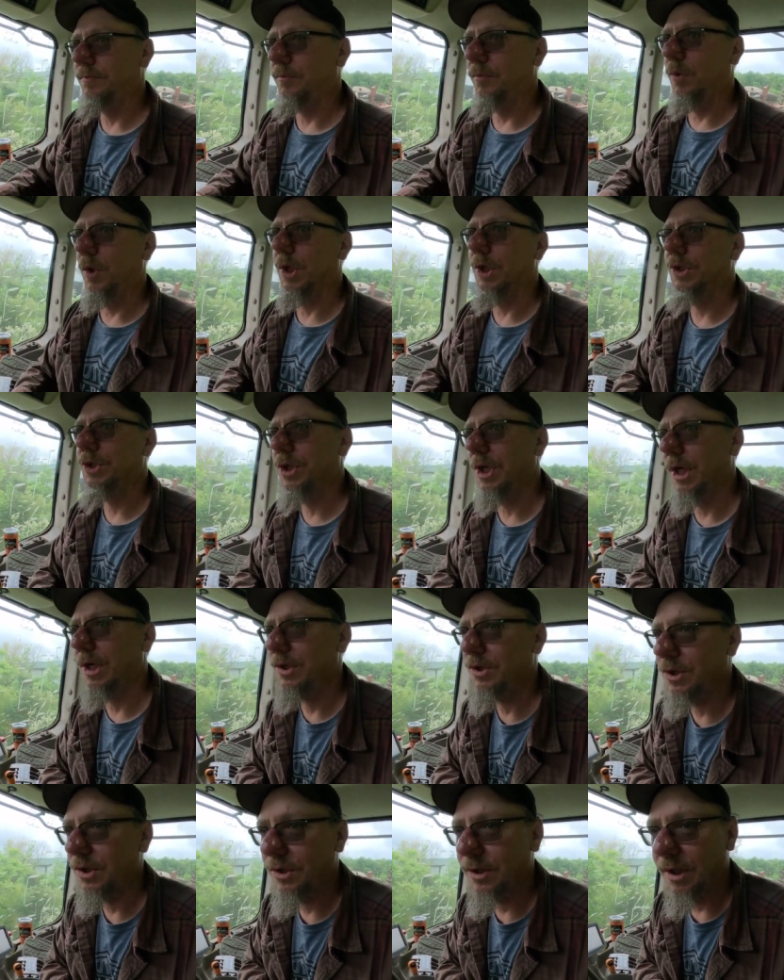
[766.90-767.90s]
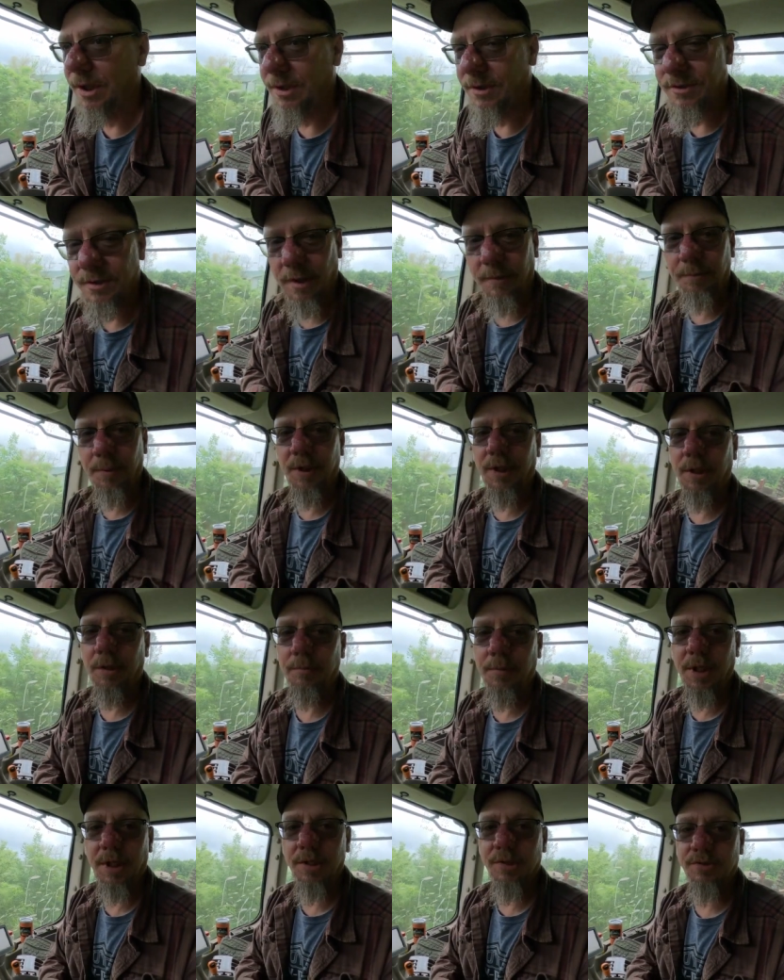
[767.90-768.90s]
we're changed things up a little
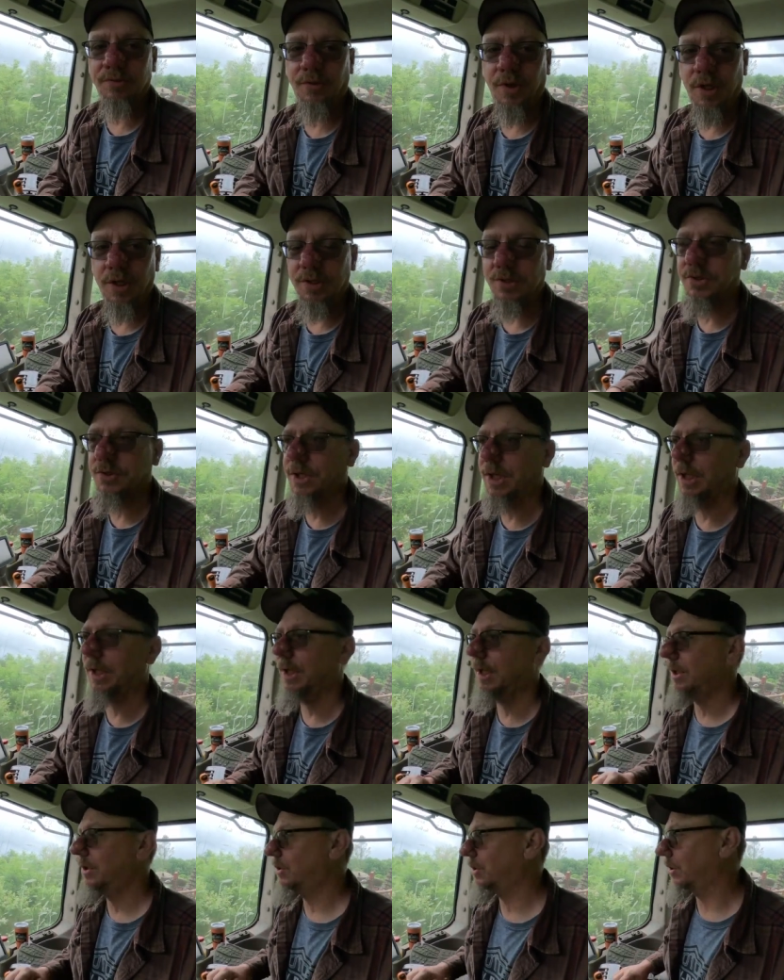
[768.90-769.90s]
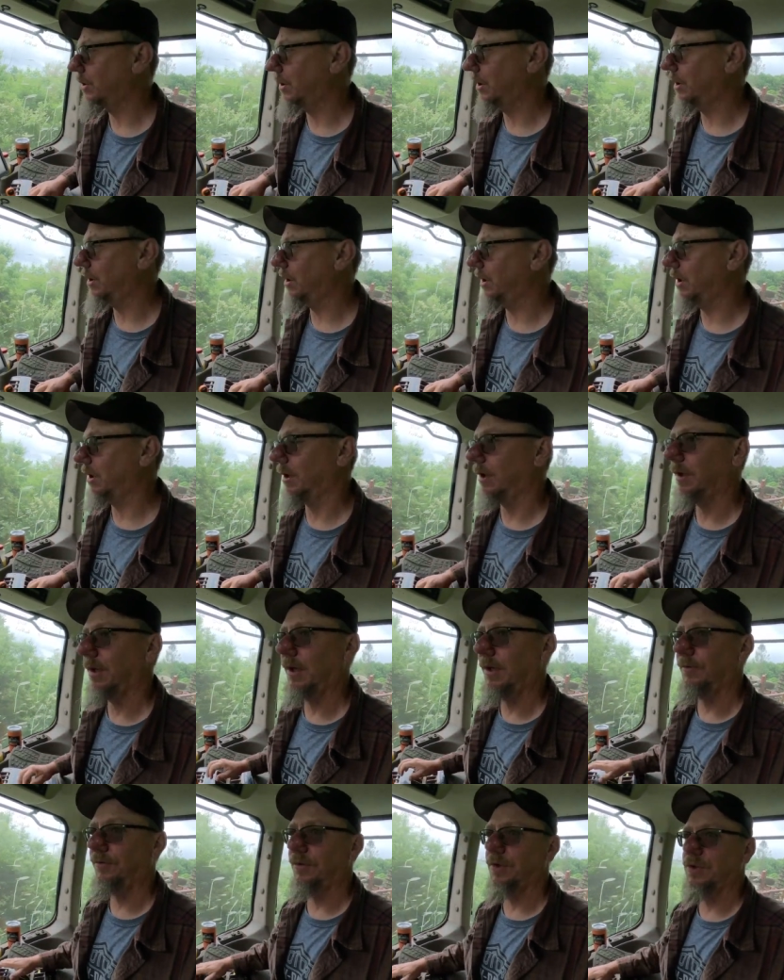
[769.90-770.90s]
bit as far as tillage, or
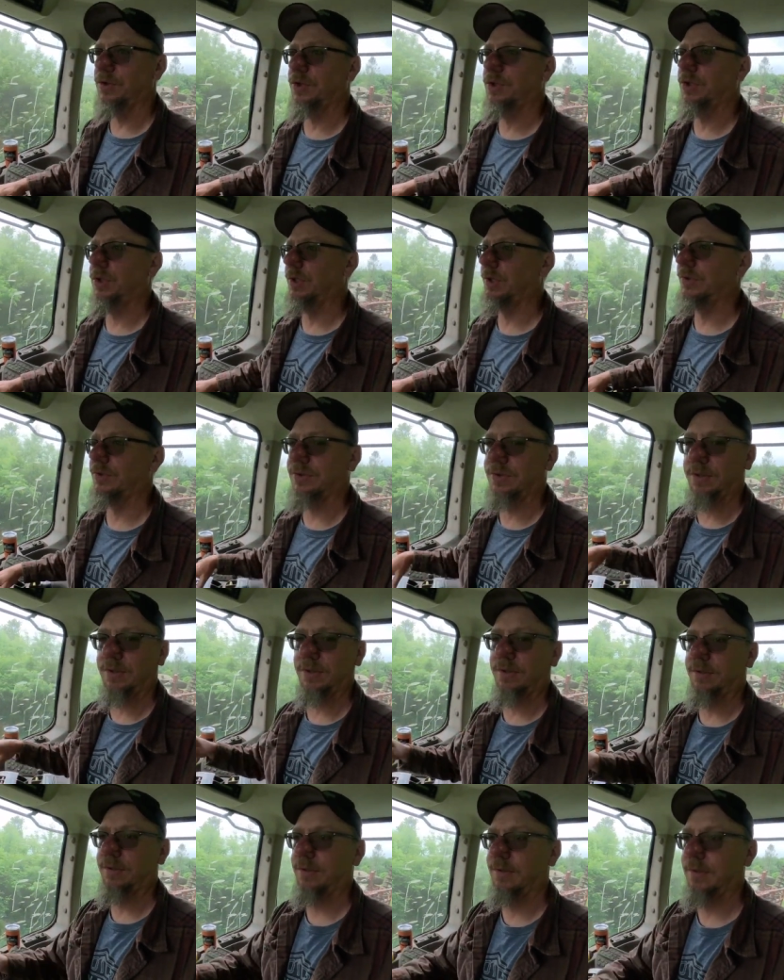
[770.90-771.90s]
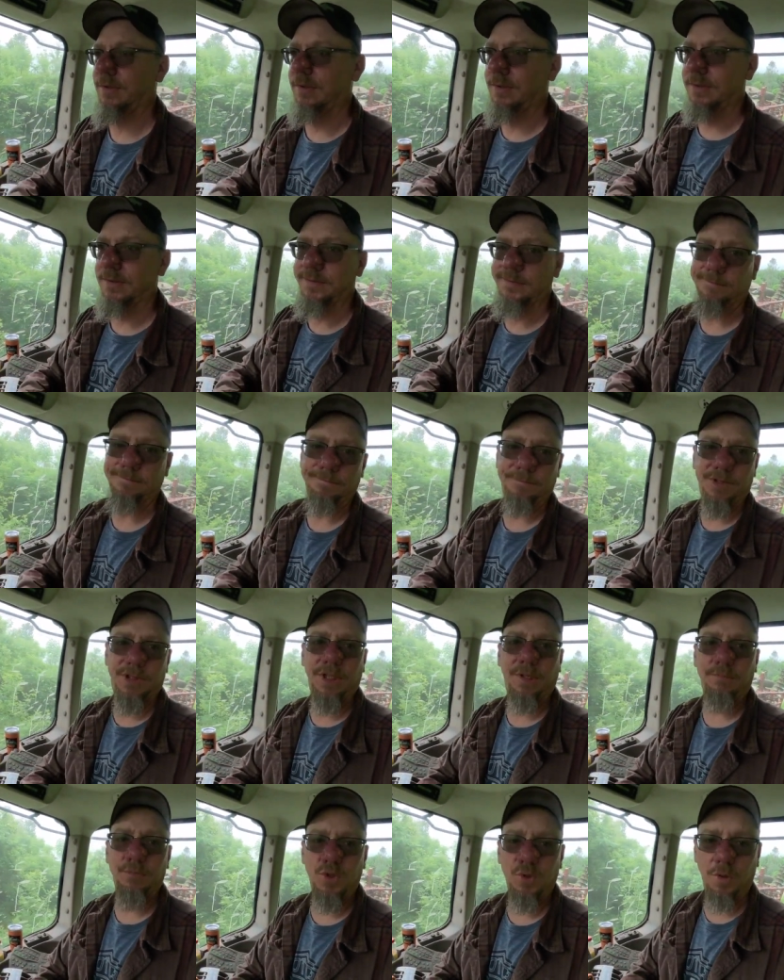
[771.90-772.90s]
if it's just
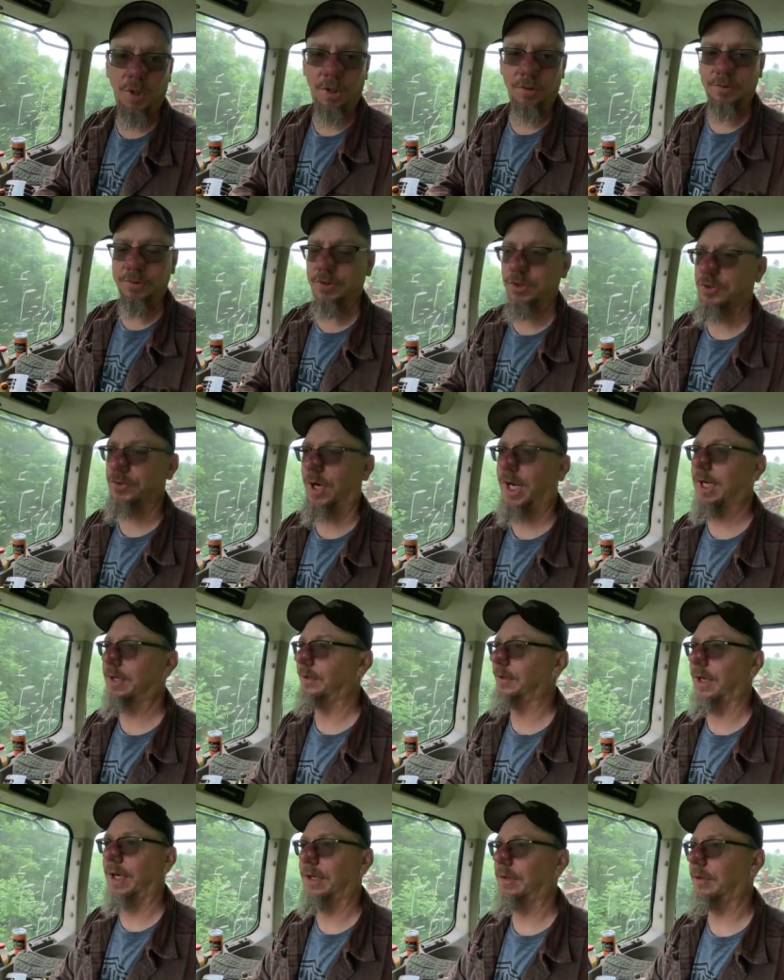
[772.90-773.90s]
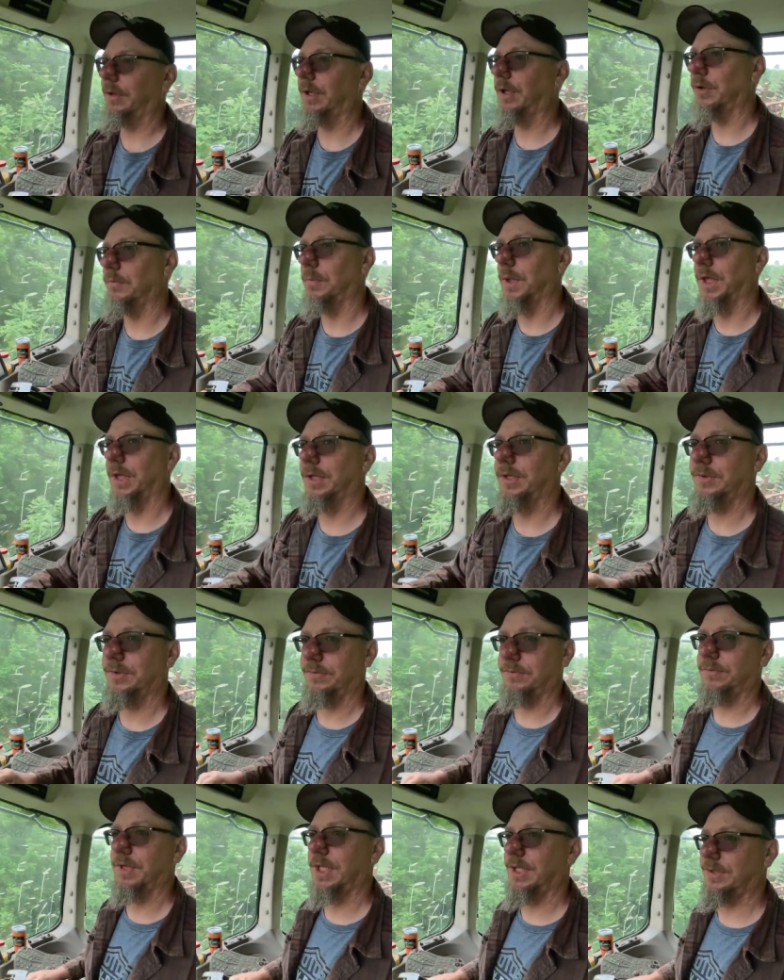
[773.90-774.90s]
something's wrong with the tractor. I don't know, but
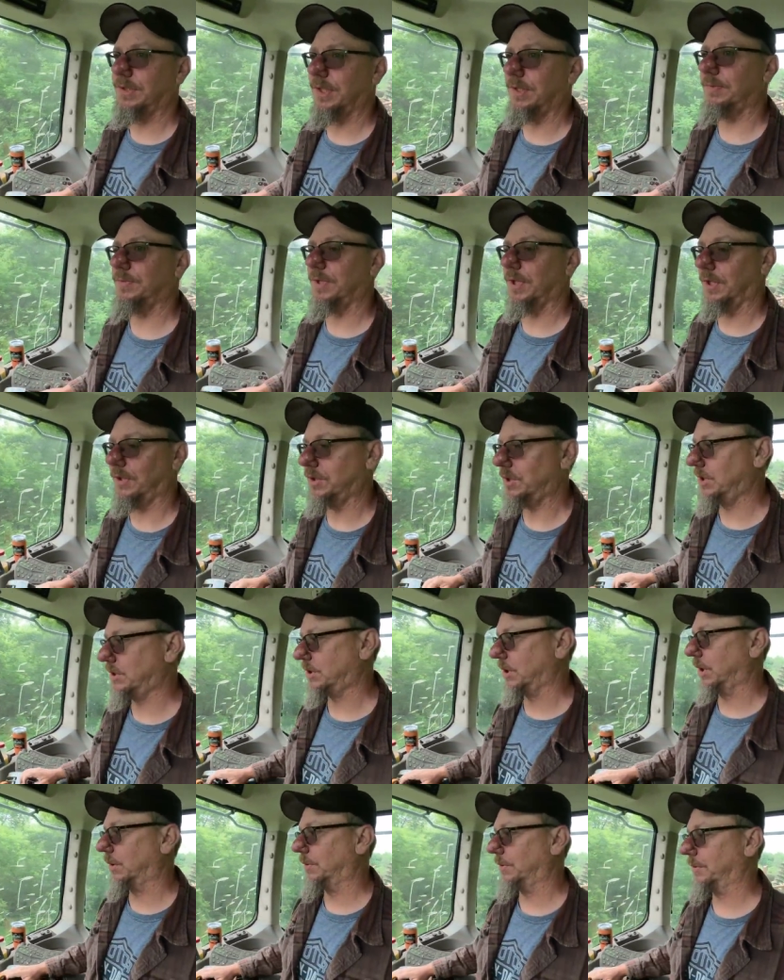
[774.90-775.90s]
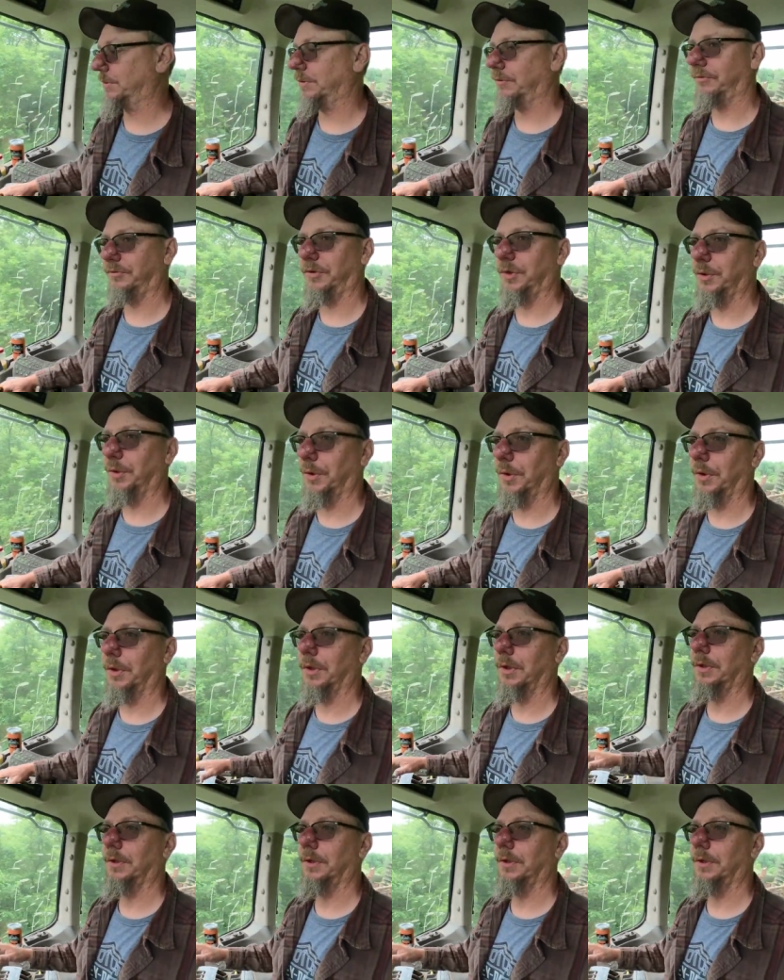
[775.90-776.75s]
it seems like she's going through fuel.